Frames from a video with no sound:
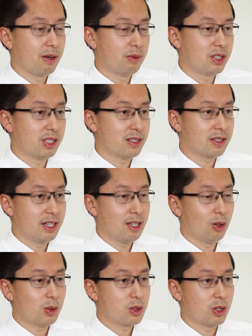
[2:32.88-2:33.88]
which is
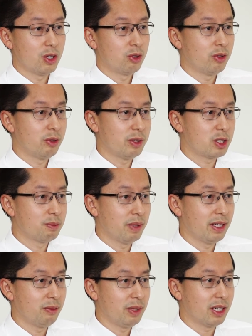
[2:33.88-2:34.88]
keyhole surgery, which
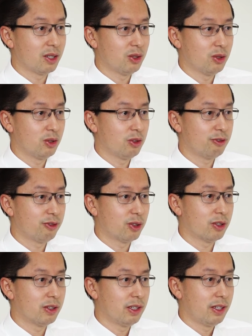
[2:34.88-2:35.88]
we can do
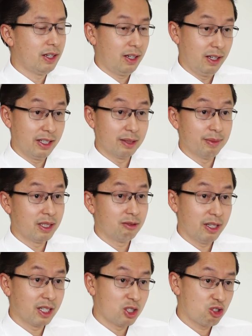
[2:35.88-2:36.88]
for ligament
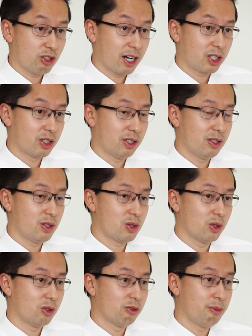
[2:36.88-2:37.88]
reconstructions
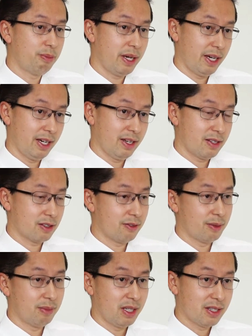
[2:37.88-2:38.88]
or repairs of
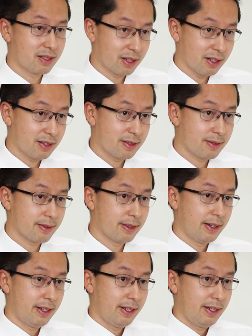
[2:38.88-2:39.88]
the meniscus.
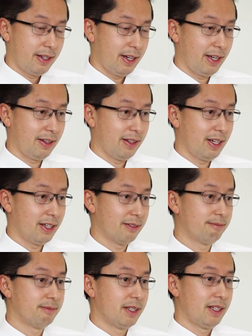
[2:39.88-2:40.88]
And
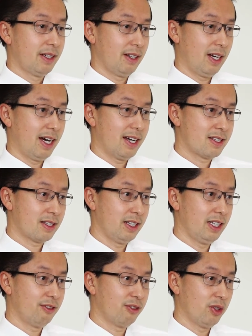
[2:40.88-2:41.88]
then
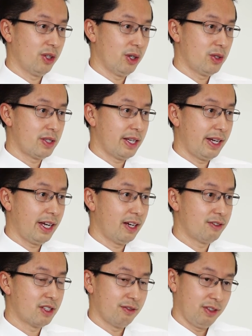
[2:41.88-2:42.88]
lastly, for those that
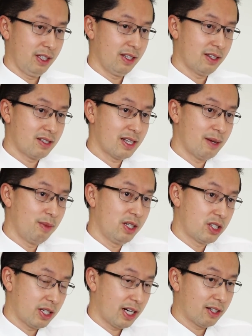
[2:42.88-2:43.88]
have severe
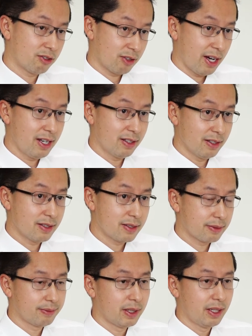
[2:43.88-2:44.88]
established
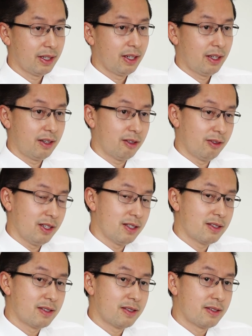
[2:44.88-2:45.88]
arthritis, there
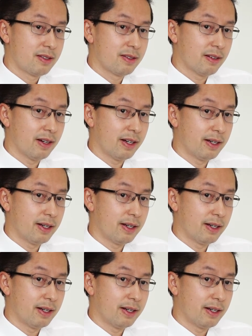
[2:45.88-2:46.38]
is